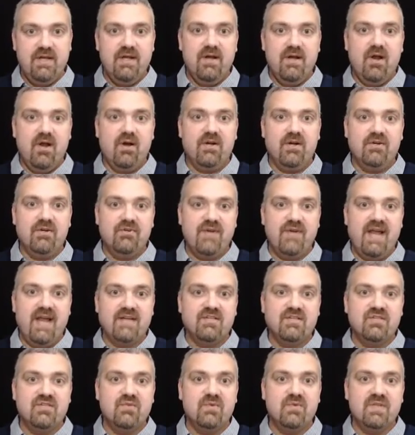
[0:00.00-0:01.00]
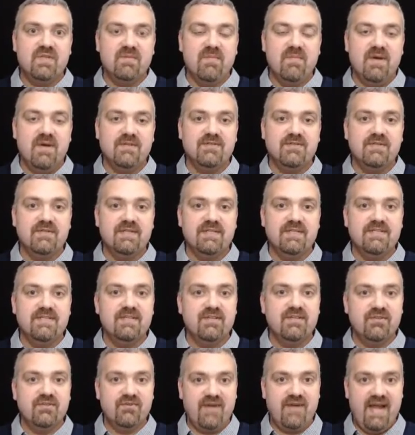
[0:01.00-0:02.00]
are contractions where the muscle is
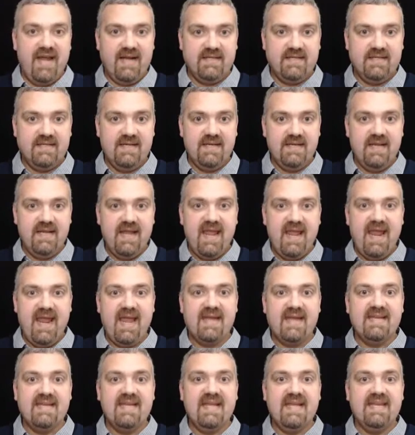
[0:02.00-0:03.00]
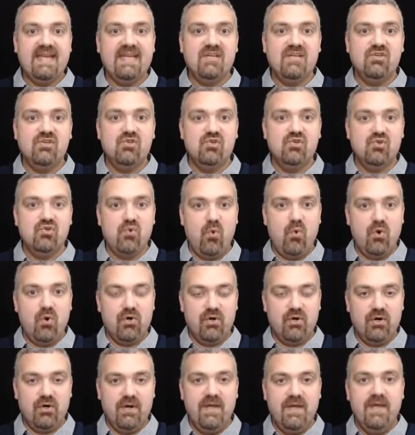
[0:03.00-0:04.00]
contracting and getting
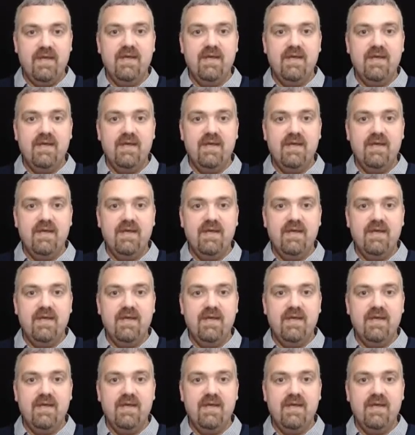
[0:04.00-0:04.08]
shorter.